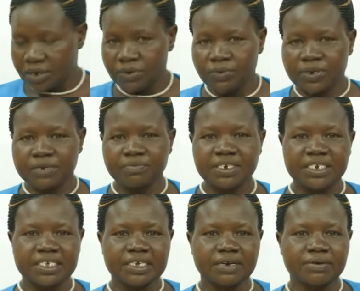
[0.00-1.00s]
with me,
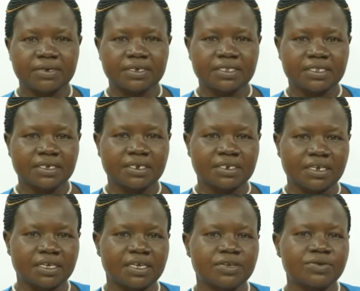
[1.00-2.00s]
Teacher Christine,
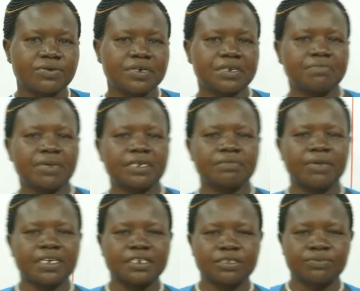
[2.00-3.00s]
taking you in
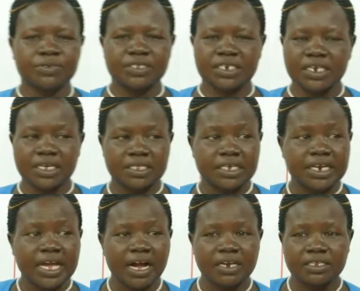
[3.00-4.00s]
Mathematics for Senior 3
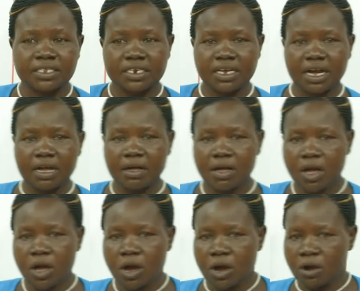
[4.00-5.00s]
and Senior
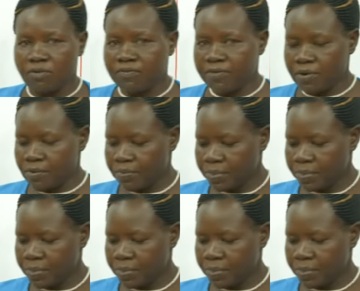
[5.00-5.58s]
4.